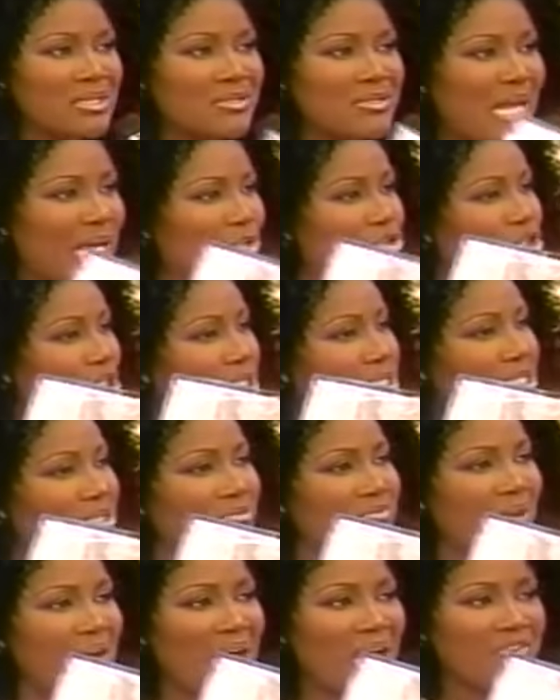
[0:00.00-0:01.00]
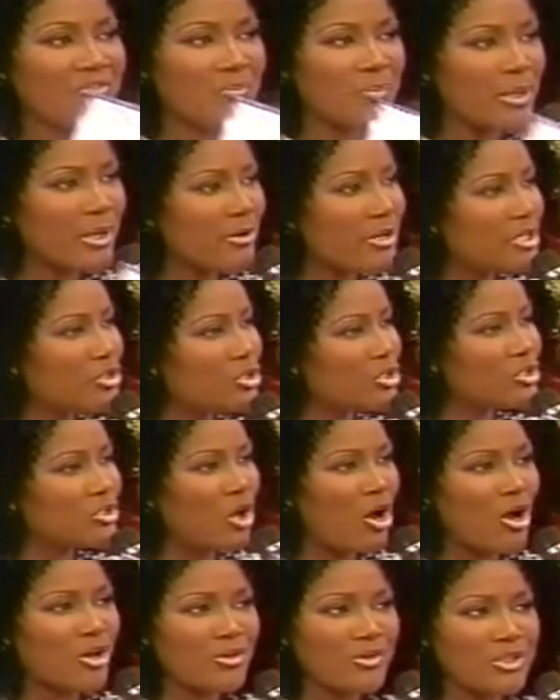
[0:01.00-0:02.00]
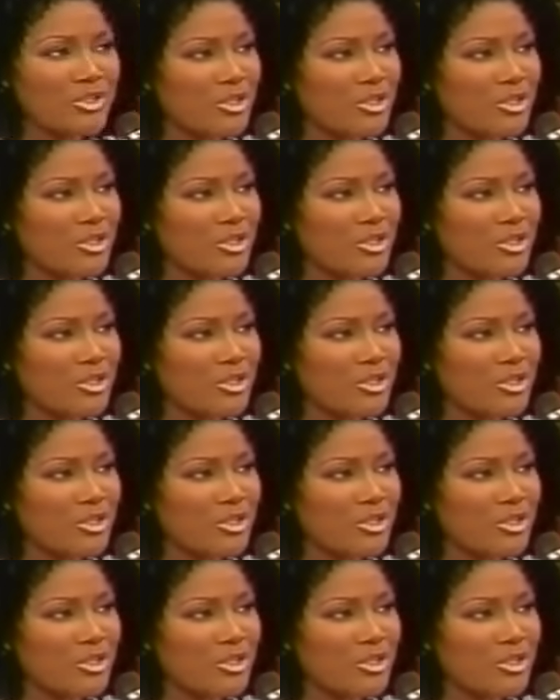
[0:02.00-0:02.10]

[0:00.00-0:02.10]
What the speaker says: not just survived burying your daughter and